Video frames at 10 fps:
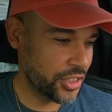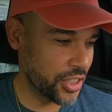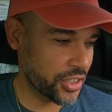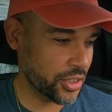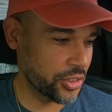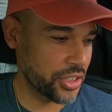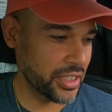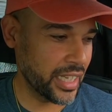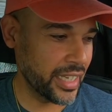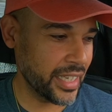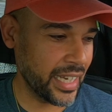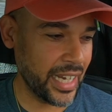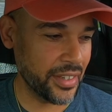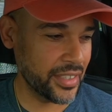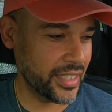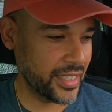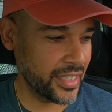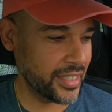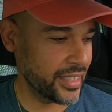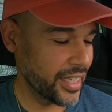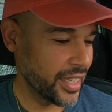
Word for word: just searching like how to get